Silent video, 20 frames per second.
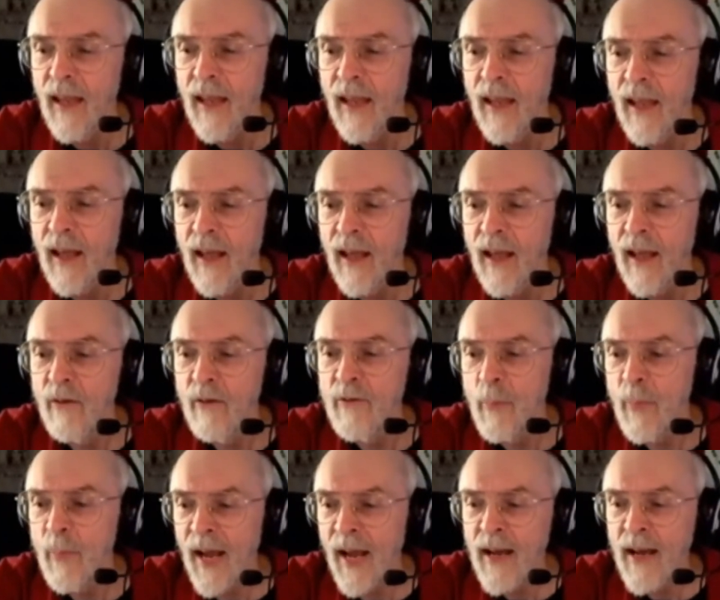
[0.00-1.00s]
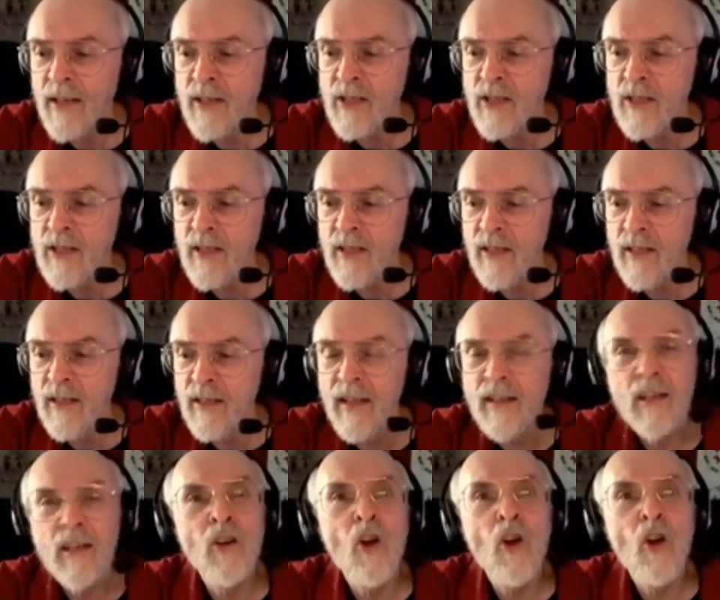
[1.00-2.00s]
of the past that
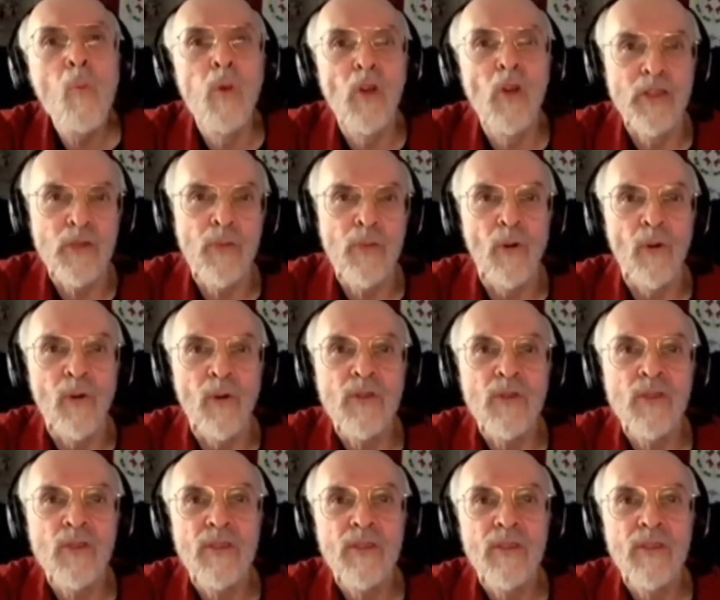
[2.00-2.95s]
ennobles folks.